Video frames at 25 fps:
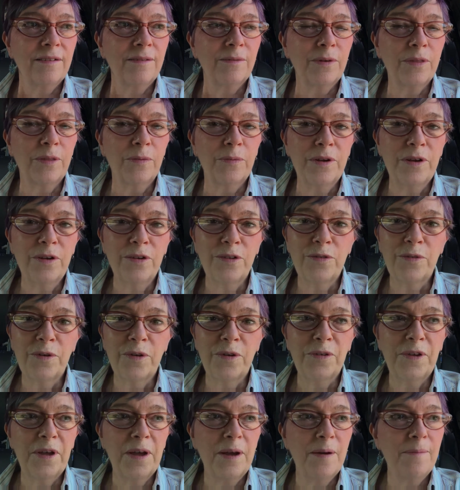with the windows
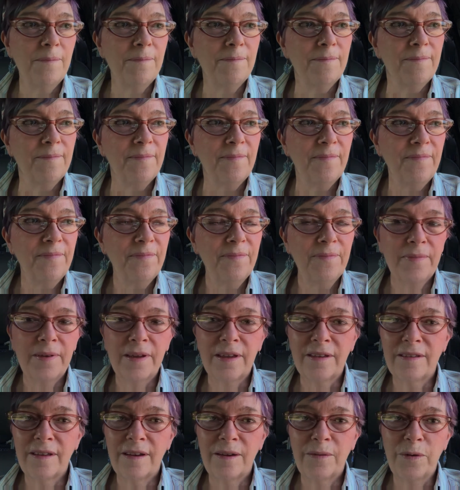rolled up
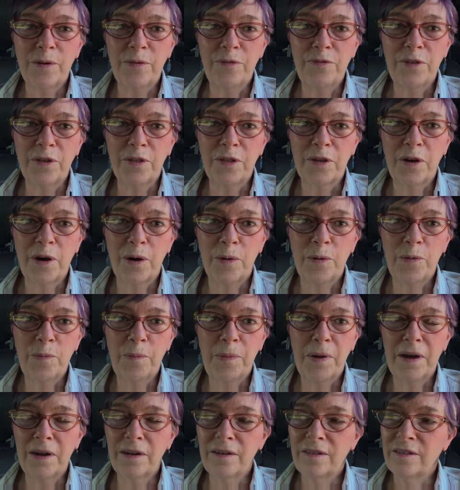because I don't want to fill the car with
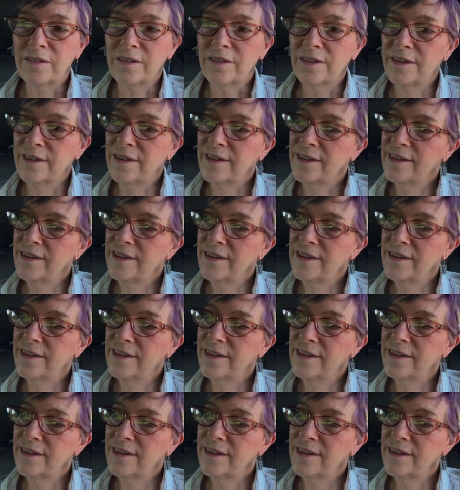bugs.